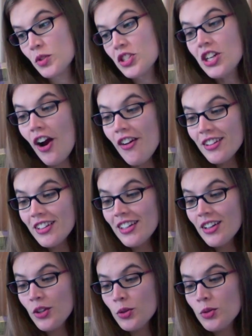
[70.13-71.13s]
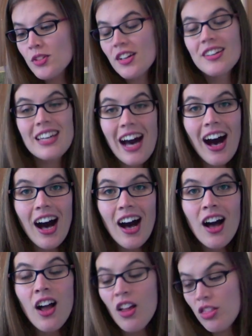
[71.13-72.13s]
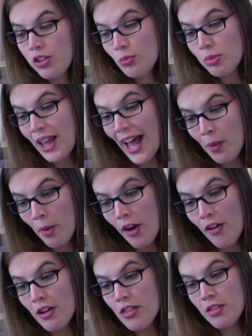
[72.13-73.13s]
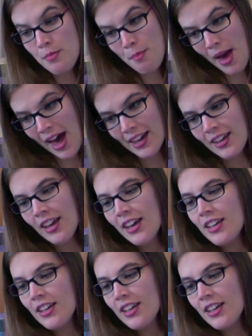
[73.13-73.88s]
which currently includes a car, the BlackBerry, the Mac,